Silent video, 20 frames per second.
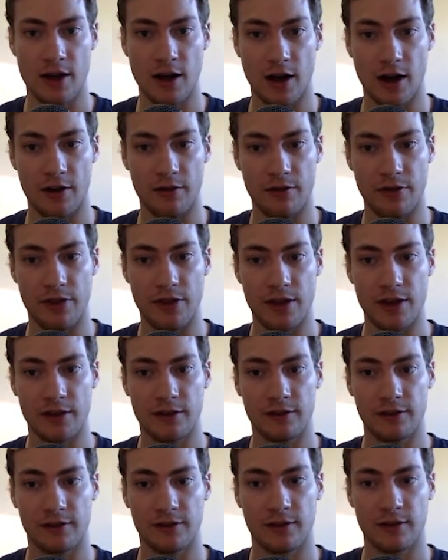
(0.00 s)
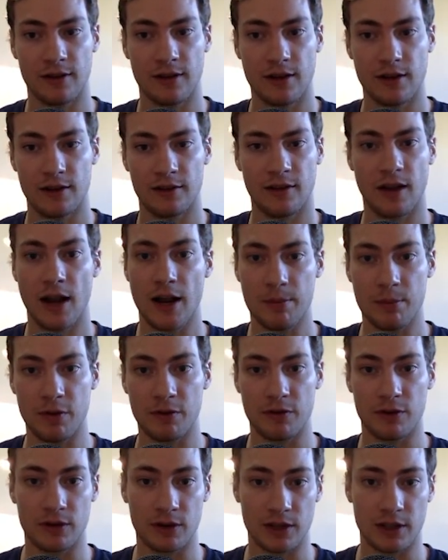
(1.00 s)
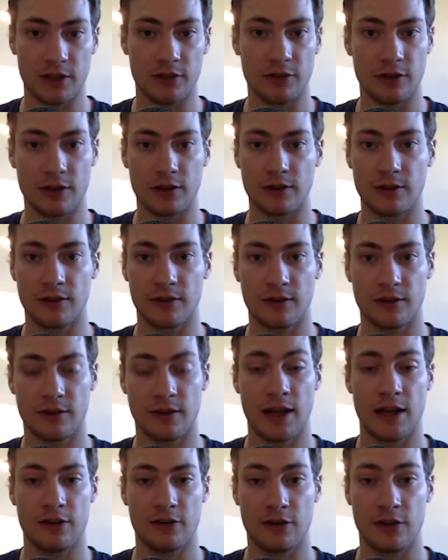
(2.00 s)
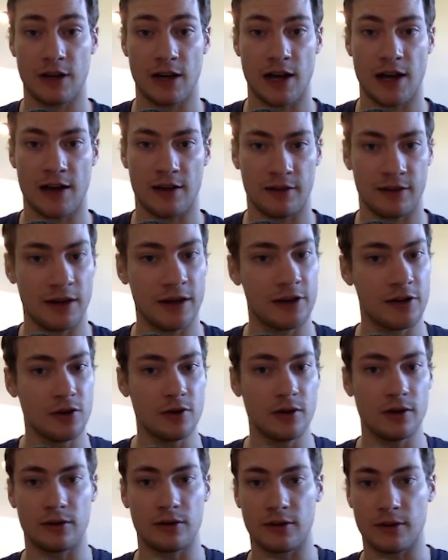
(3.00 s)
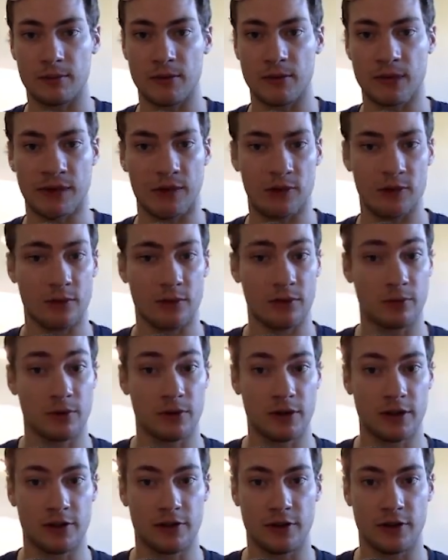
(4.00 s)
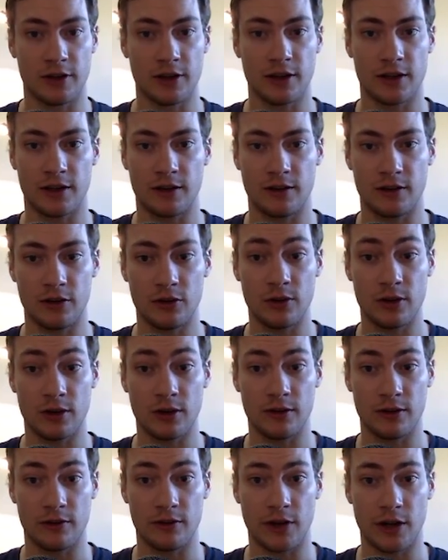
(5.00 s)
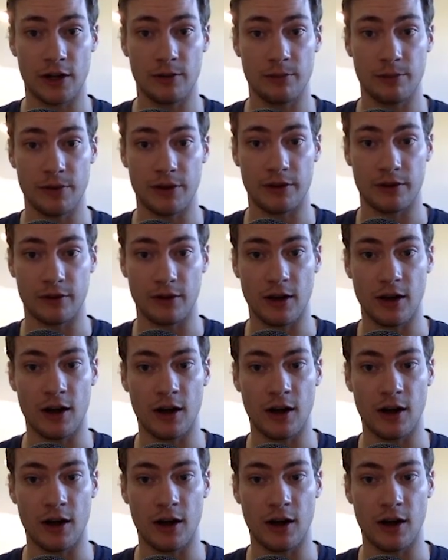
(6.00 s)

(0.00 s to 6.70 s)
of this type of allegiance that she has and i notice sometimes with religion it can you can develop this